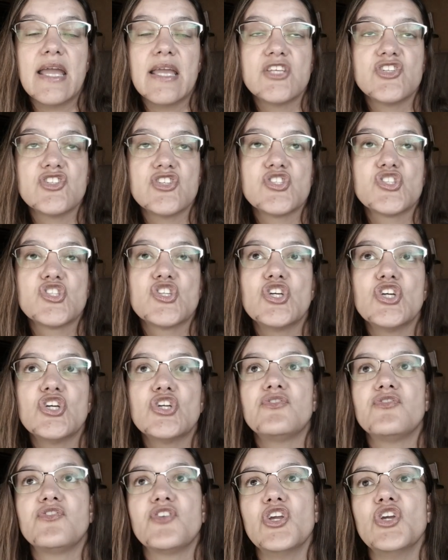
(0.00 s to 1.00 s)
It's just
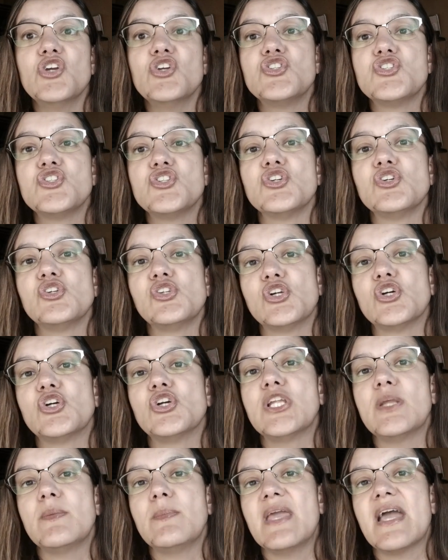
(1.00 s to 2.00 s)
good for you to
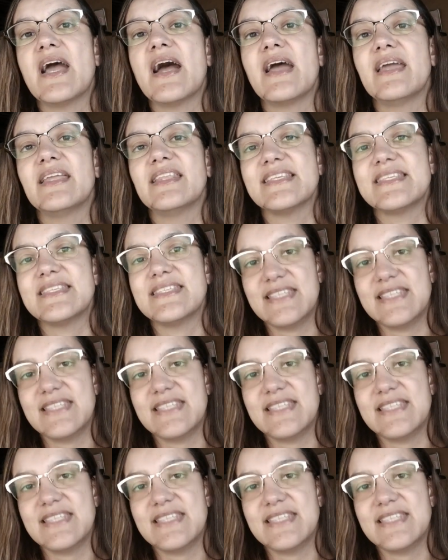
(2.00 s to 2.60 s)
learn the behind the